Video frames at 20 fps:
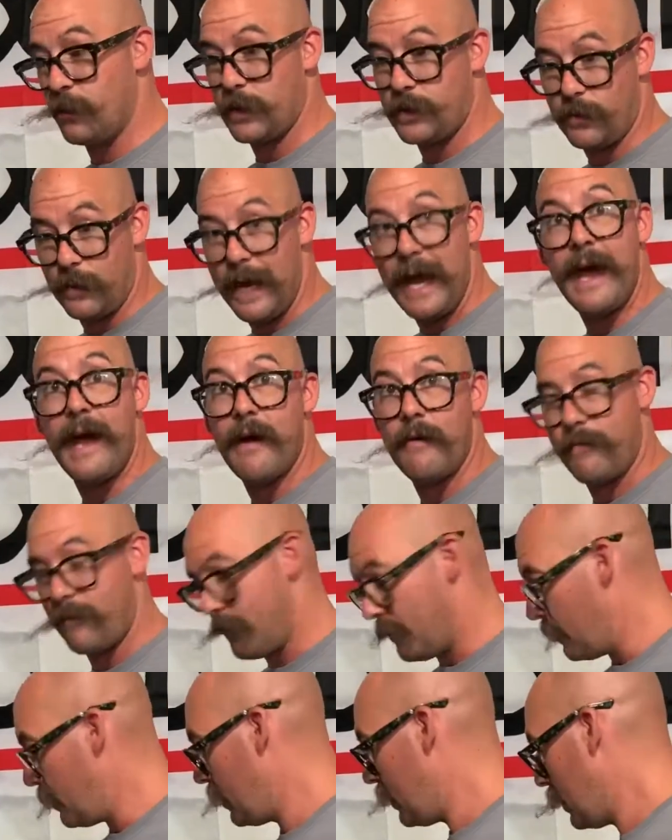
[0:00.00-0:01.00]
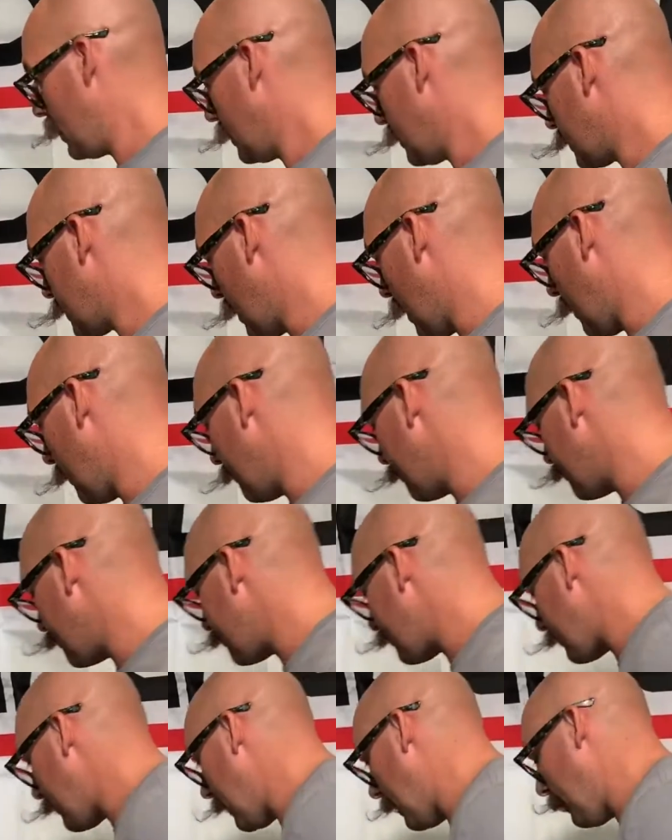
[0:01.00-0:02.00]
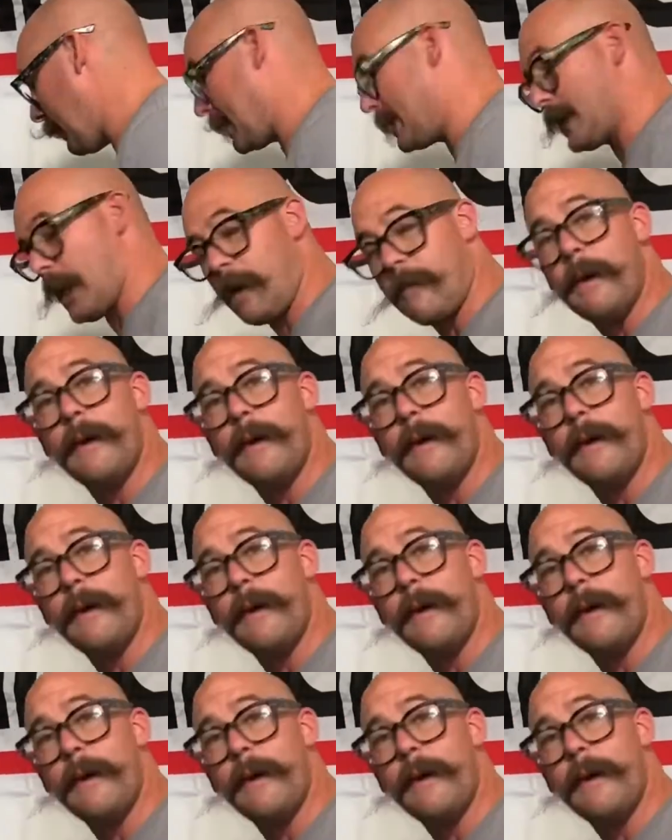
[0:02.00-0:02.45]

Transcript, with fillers: which we have. So we can talk